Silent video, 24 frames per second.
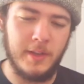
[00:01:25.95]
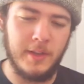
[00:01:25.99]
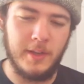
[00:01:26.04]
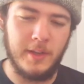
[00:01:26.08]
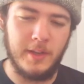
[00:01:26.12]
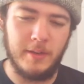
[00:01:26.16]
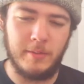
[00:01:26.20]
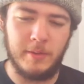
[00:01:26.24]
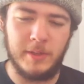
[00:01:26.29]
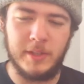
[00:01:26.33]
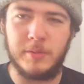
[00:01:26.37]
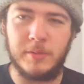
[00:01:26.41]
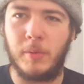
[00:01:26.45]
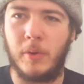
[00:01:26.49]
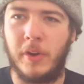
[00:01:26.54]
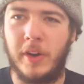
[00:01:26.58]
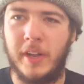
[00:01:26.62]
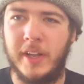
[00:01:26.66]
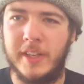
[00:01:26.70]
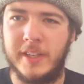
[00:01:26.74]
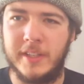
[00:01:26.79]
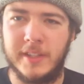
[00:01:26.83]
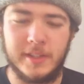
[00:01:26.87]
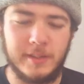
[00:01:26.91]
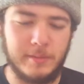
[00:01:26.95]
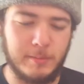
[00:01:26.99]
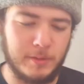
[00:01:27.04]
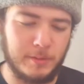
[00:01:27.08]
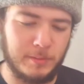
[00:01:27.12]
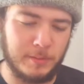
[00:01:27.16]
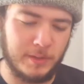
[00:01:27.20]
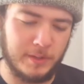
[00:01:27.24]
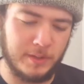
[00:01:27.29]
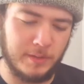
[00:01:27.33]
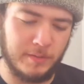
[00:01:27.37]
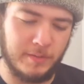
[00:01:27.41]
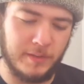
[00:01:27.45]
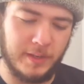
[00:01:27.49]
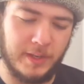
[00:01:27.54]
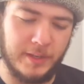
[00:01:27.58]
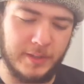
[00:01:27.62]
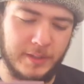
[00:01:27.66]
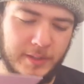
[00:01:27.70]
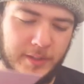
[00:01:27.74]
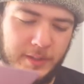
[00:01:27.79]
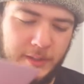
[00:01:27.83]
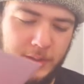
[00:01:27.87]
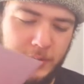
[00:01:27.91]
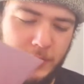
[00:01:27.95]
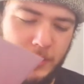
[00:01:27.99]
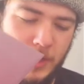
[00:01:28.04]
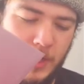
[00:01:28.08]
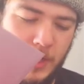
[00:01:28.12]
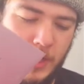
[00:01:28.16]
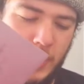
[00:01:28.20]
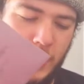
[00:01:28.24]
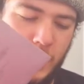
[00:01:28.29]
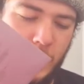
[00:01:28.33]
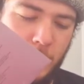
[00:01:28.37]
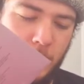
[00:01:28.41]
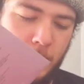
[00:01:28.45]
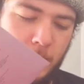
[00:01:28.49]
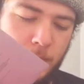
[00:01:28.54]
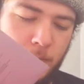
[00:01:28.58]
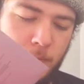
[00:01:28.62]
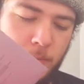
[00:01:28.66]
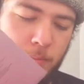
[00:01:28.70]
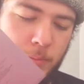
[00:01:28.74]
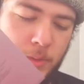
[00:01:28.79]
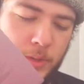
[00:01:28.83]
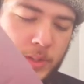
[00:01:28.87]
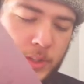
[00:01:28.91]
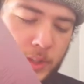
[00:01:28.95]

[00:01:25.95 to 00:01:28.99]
which one it is. It must be something else. But still,